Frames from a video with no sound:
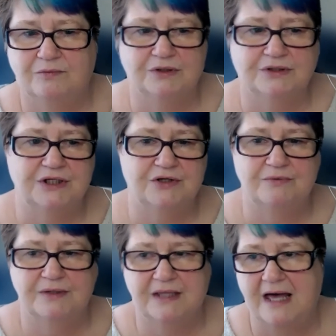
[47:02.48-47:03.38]
what do you do
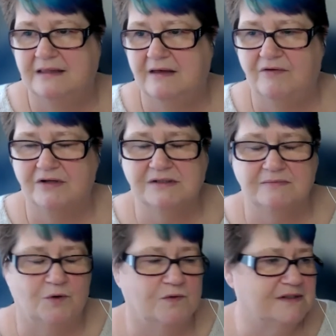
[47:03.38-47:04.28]
with that, they've got some
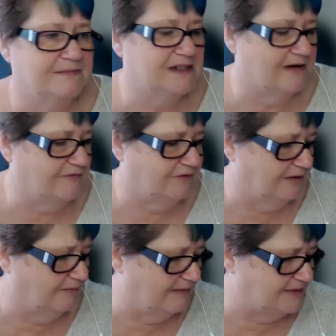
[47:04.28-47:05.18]
awesome stuff on
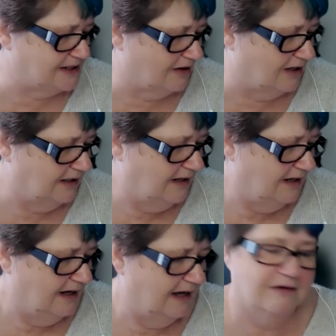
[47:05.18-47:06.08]
their website.
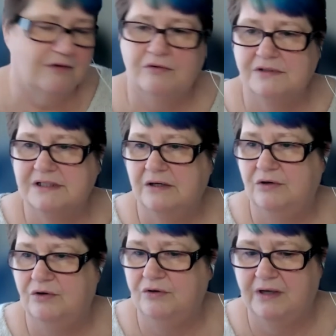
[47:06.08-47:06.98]
And of course,
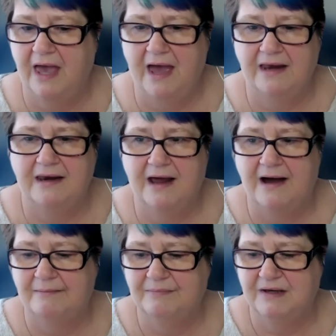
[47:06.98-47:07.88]
you can
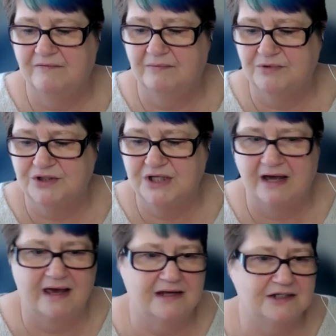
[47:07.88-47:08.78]
um, give them a
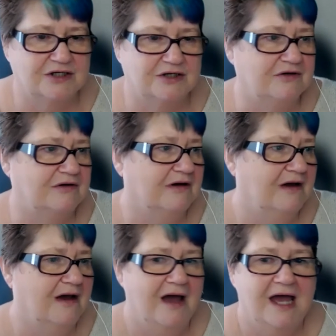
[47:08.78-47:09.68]
shout out to
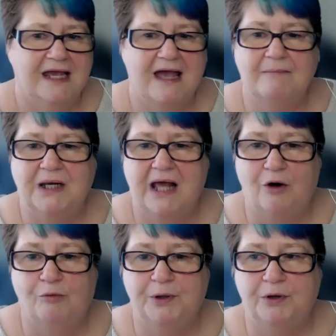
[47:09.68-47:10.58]
come and
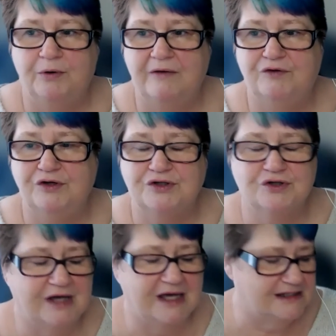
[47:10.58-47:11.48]
help you if you
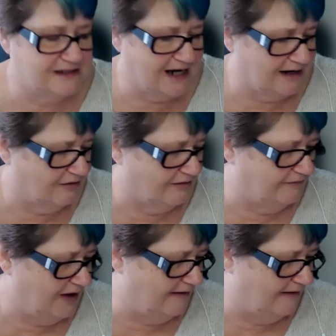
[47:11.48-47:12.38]
do get stuck or
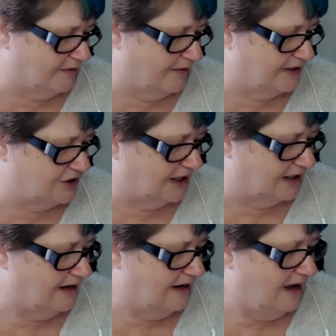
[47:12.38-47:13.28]
if you have a question.
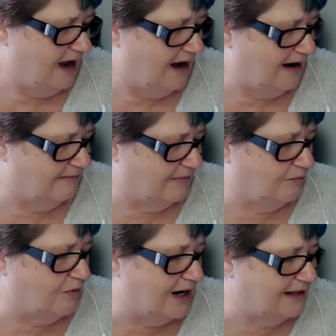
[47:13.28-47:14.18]
Um,
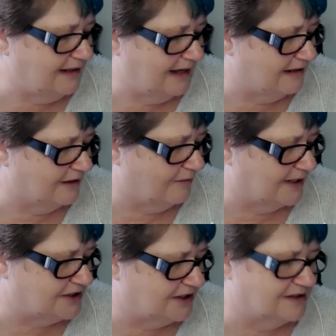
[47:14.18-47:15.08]
one of the other
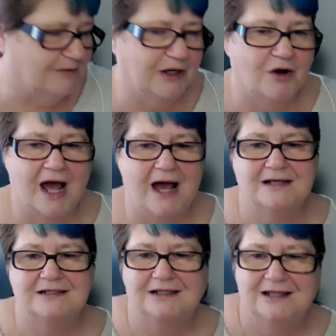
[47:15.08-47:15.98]
questions we got
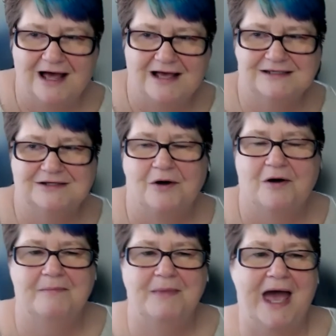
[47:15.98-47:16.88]
asked last
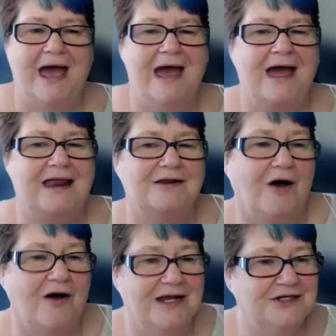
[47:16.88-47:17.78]
time, and
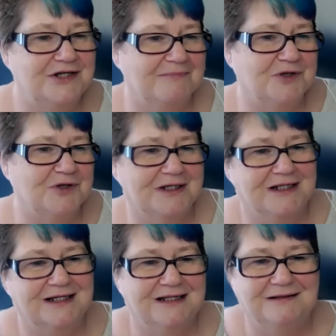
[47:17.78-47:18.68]
I jumped on a
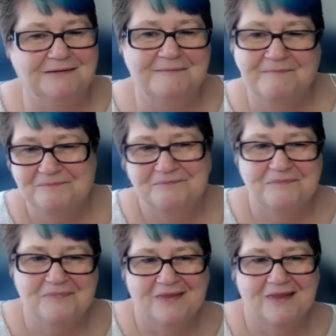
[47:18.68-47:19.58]
little
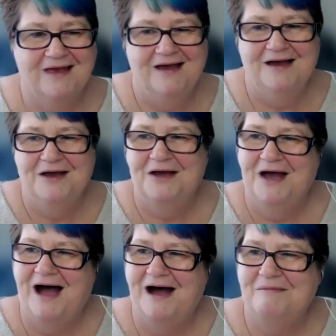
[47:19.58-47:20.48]

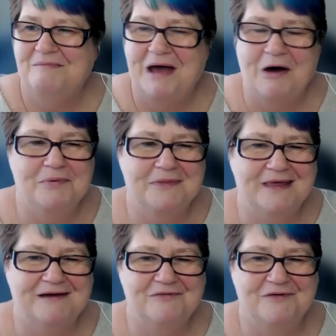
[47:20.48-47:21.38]
um, help
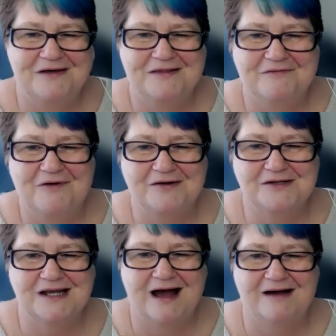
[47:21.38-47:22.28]
thing for the
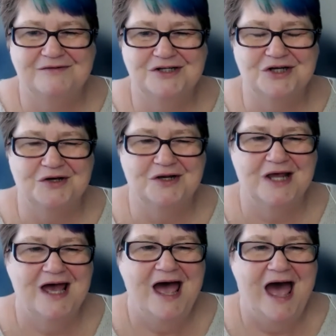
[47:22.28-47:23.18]
folks at Aftershoot,
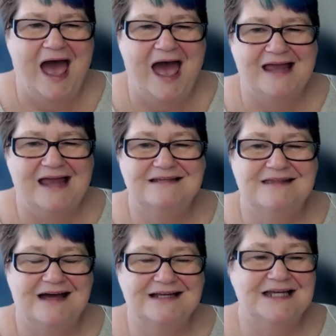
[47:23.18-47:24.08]
and
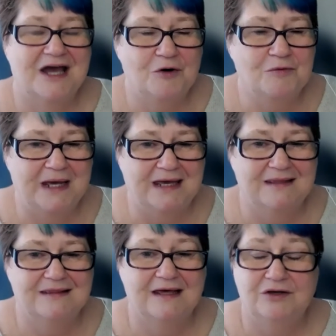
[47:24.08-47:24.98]
they tell me
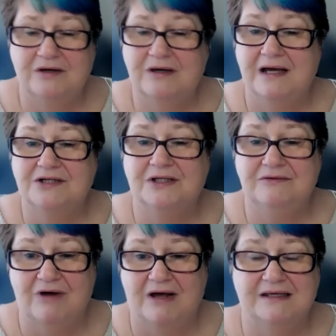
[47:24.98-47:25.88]
that you can actually
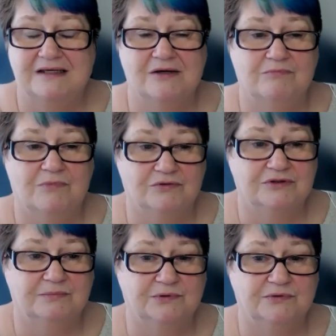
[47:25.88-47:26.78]
run this on
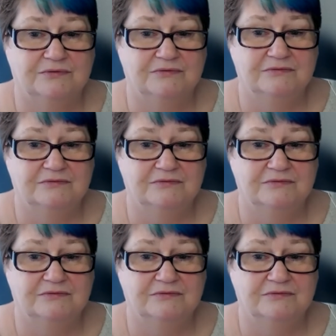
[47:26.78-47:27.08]
multiple